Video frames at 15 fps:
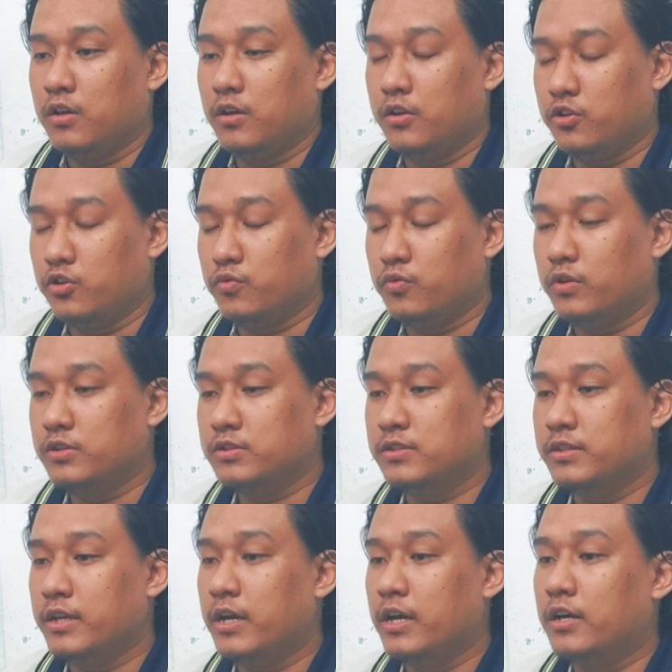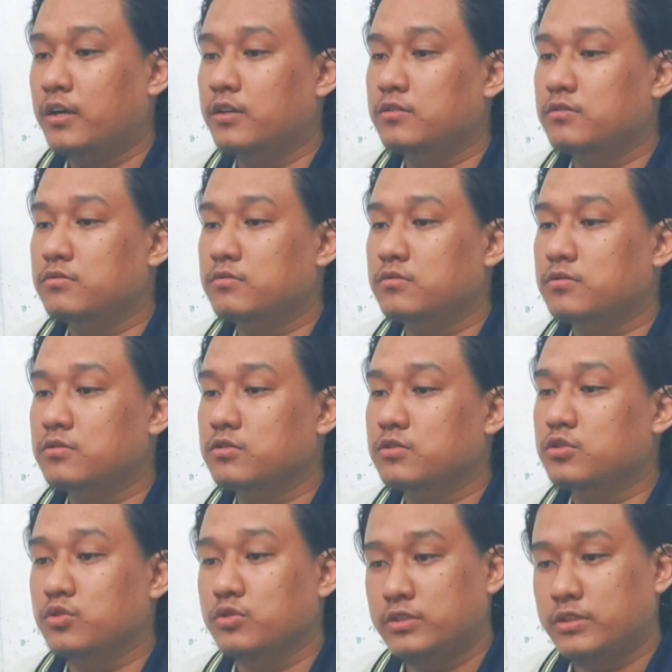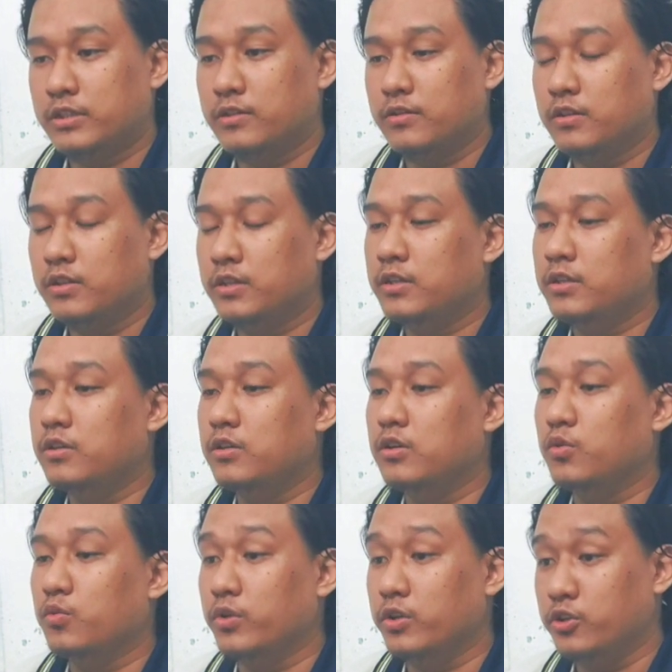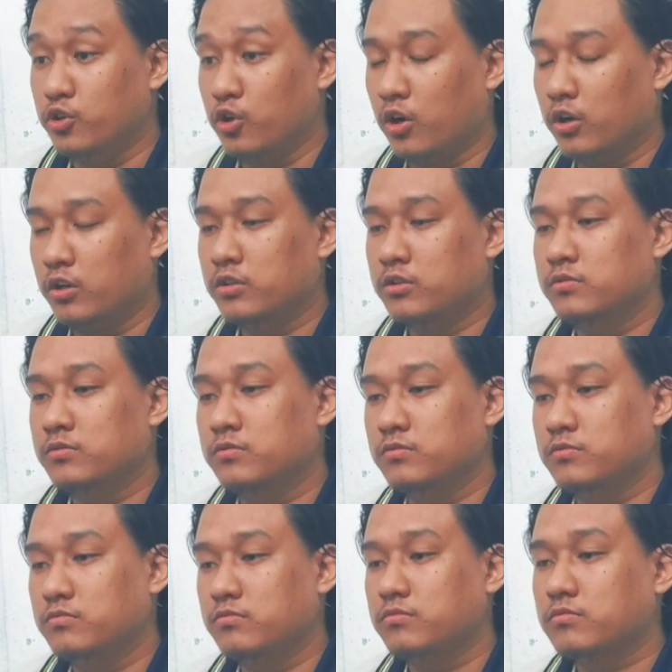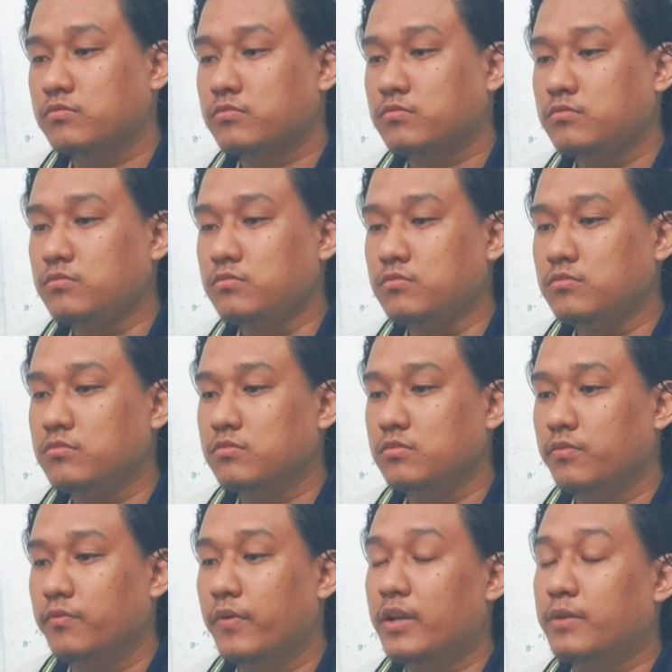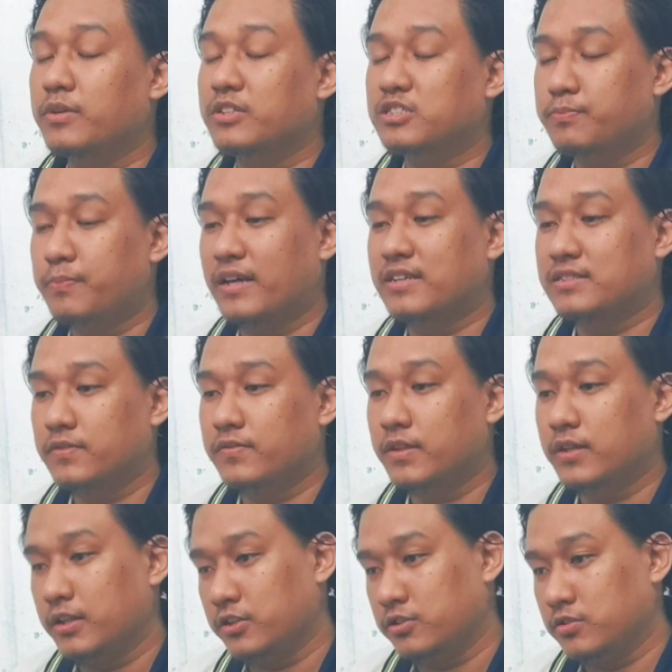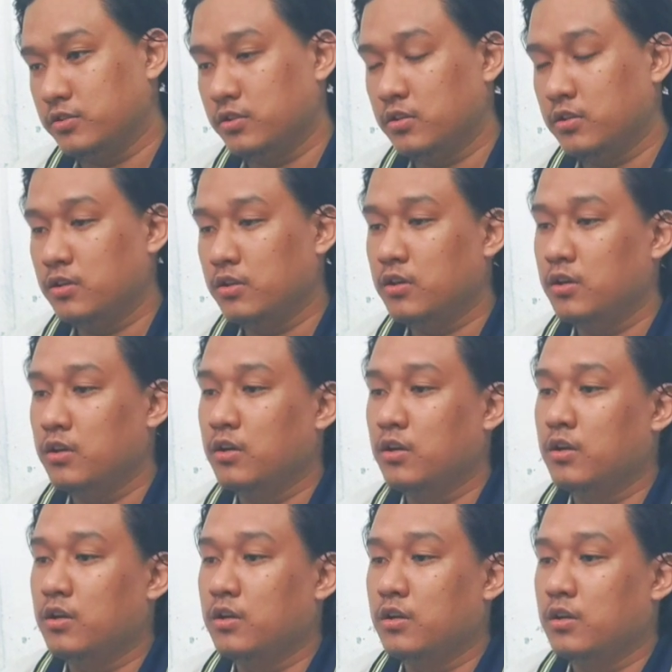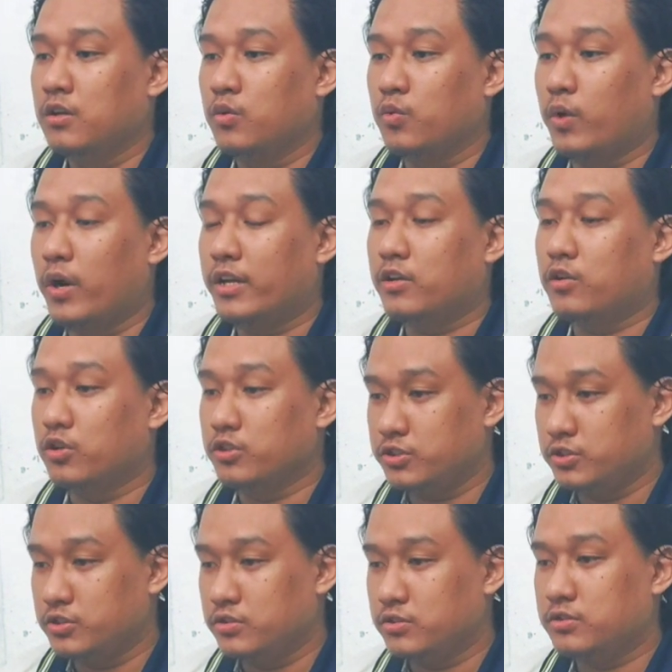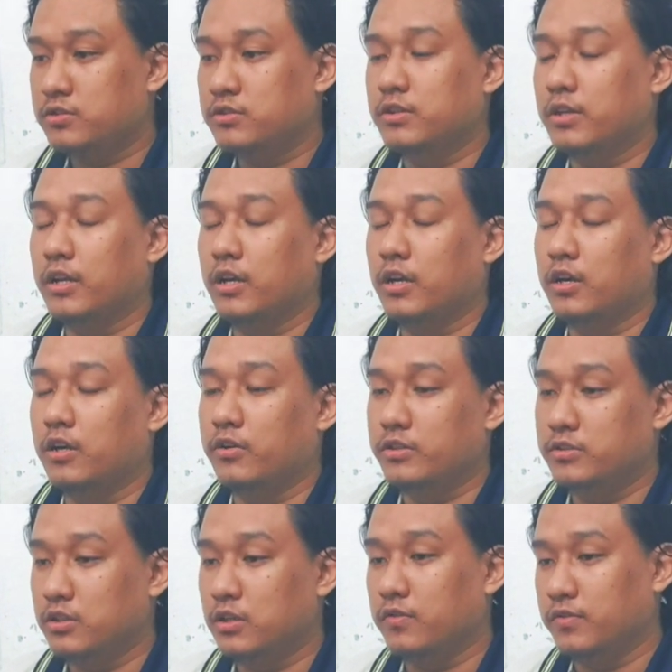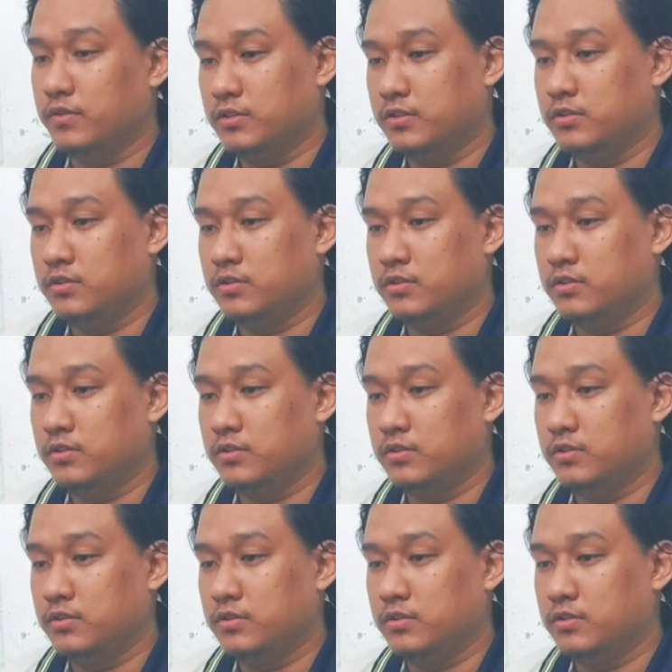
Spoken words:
Introverts, they are socially withdrawn, very much passive in nature, quite cautious, and are reserved